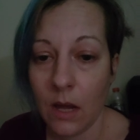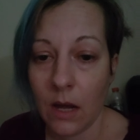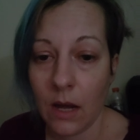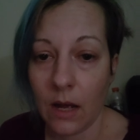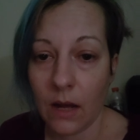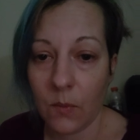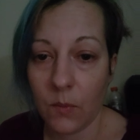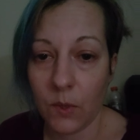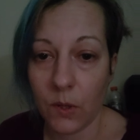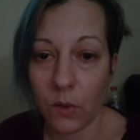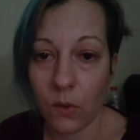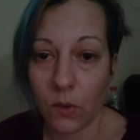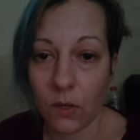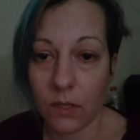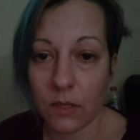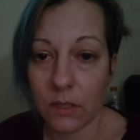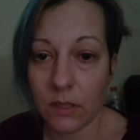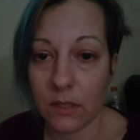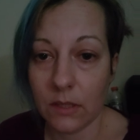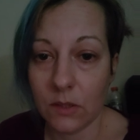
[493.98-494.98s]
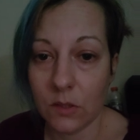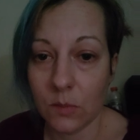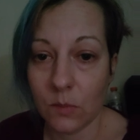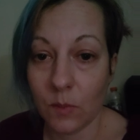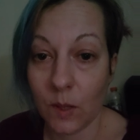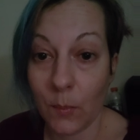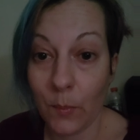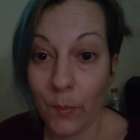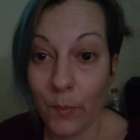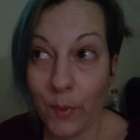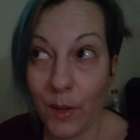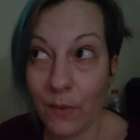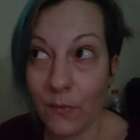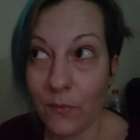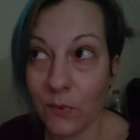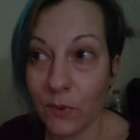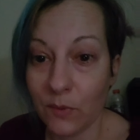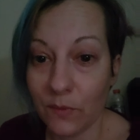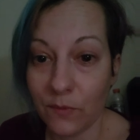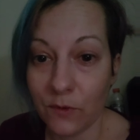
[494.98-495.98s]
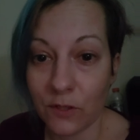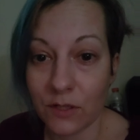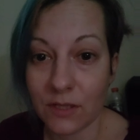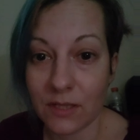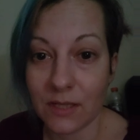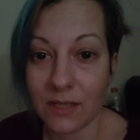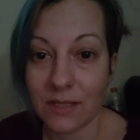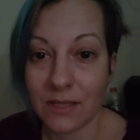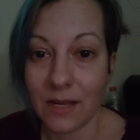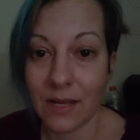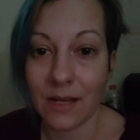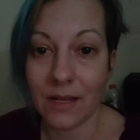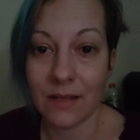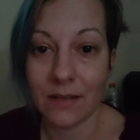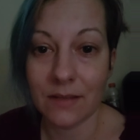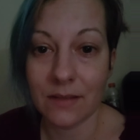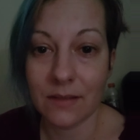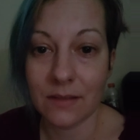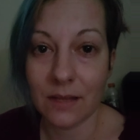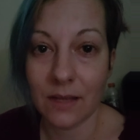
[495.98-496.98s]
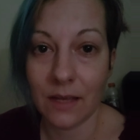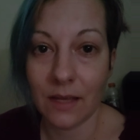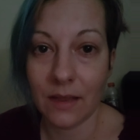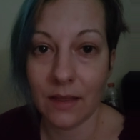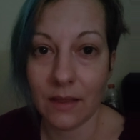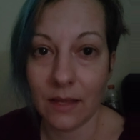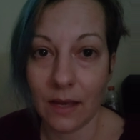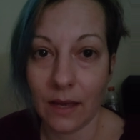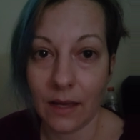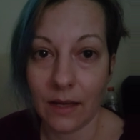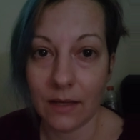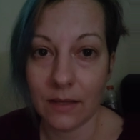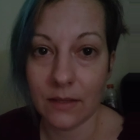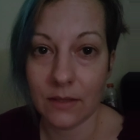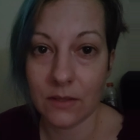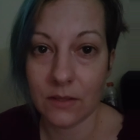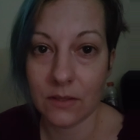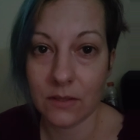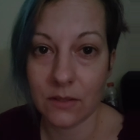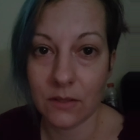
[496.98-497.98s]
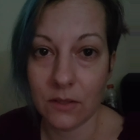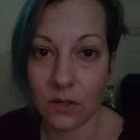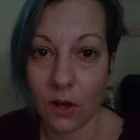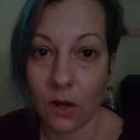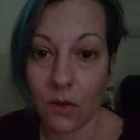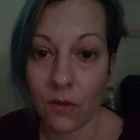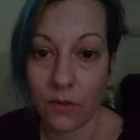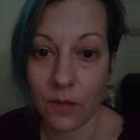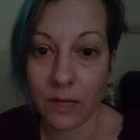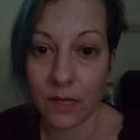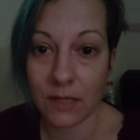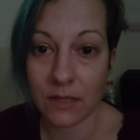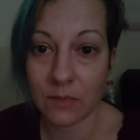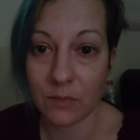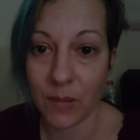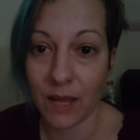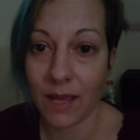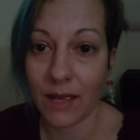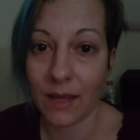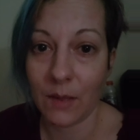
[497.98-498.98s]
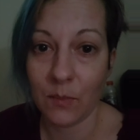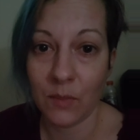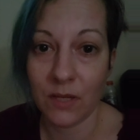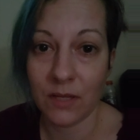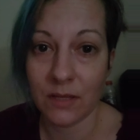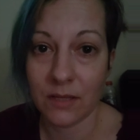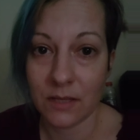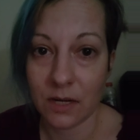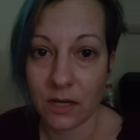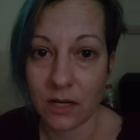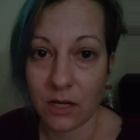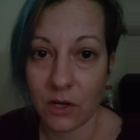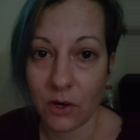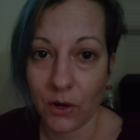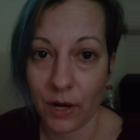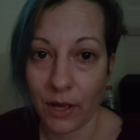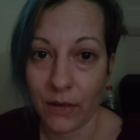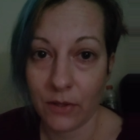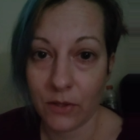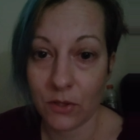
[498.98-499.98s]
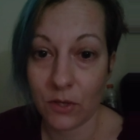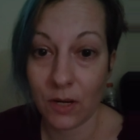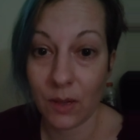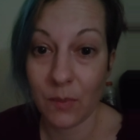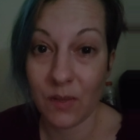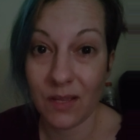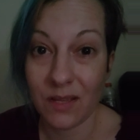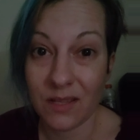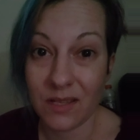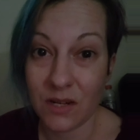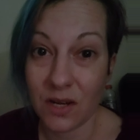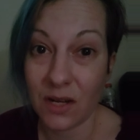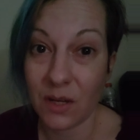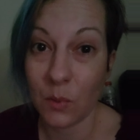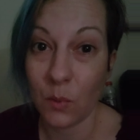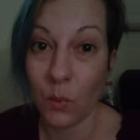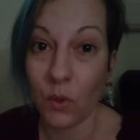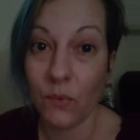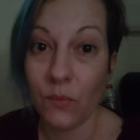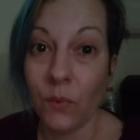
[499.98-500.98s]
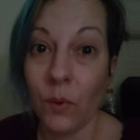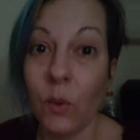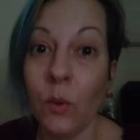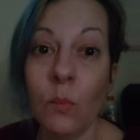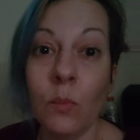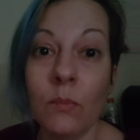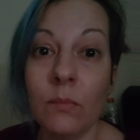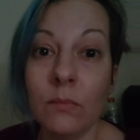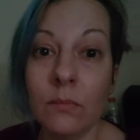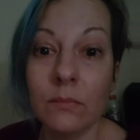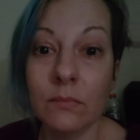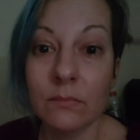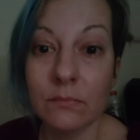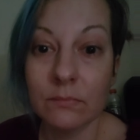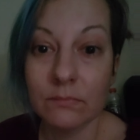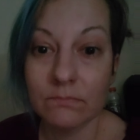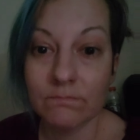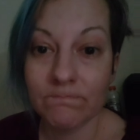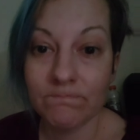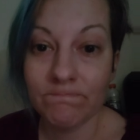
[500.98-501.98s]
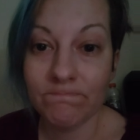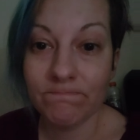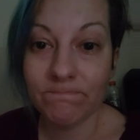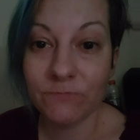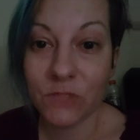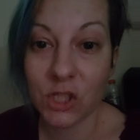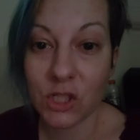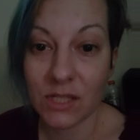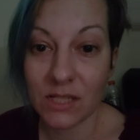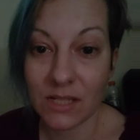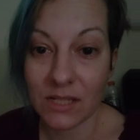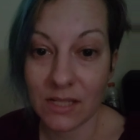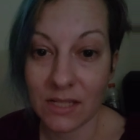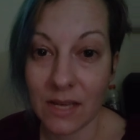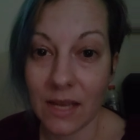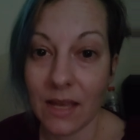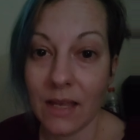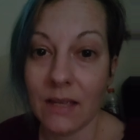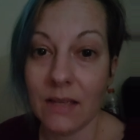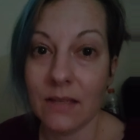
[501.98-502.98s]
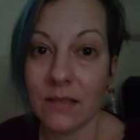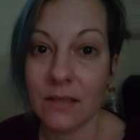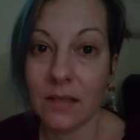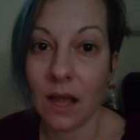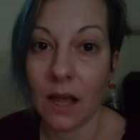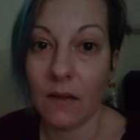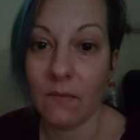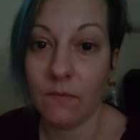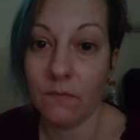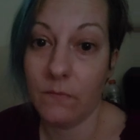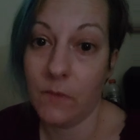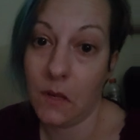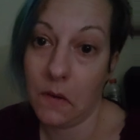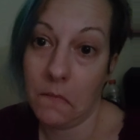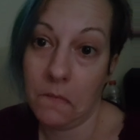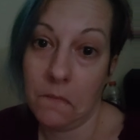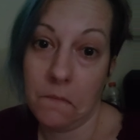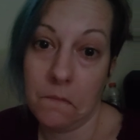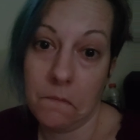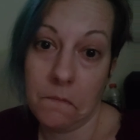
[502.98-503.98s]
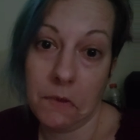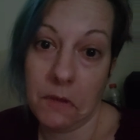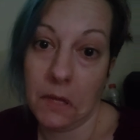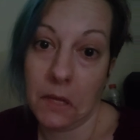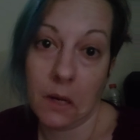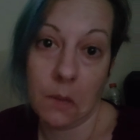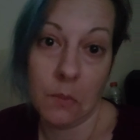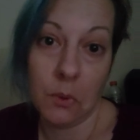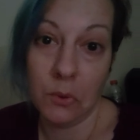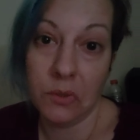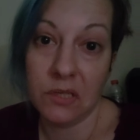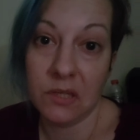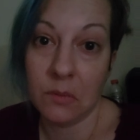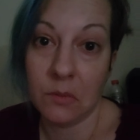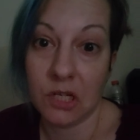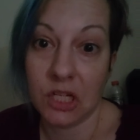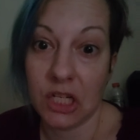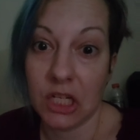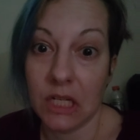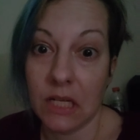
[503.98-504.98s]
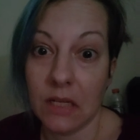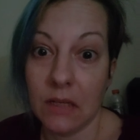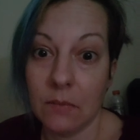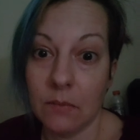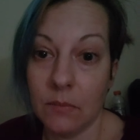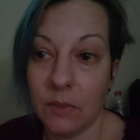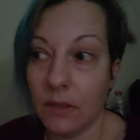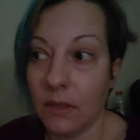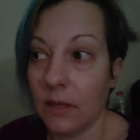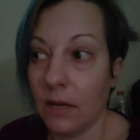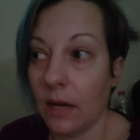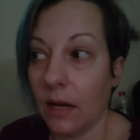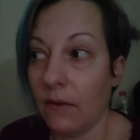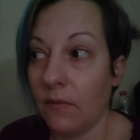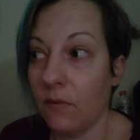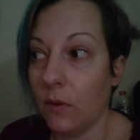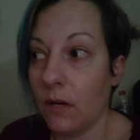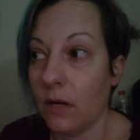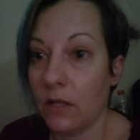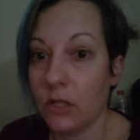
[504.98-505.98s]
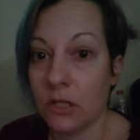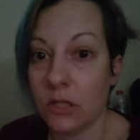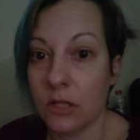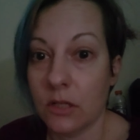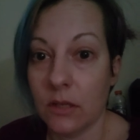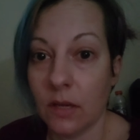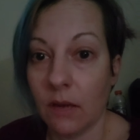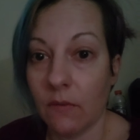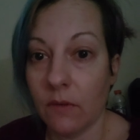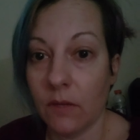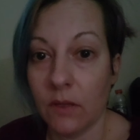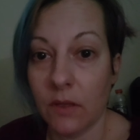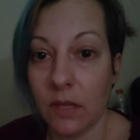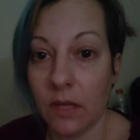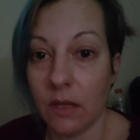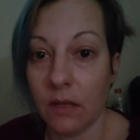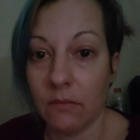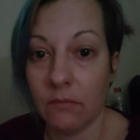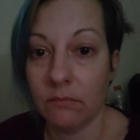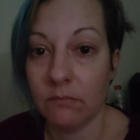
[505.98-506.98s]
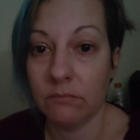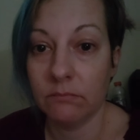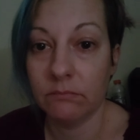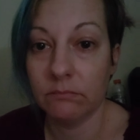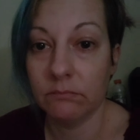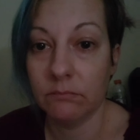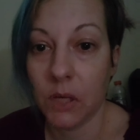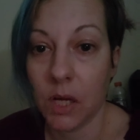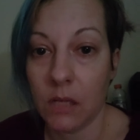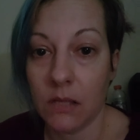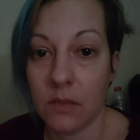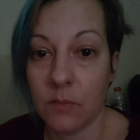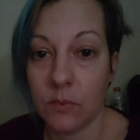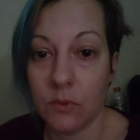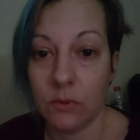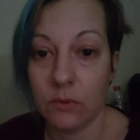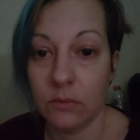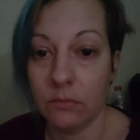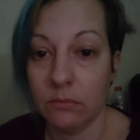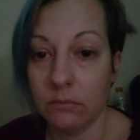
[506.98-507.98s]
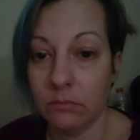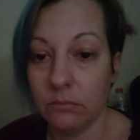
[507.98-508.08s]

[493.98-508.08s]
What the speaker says: I've been quarantined to my bedroom for 6 days, and that is, y'all think it's bad being stuck in your house, try being stuck in one room for 6 days. I feel like I'm losing my shit, but I've watched everything possible.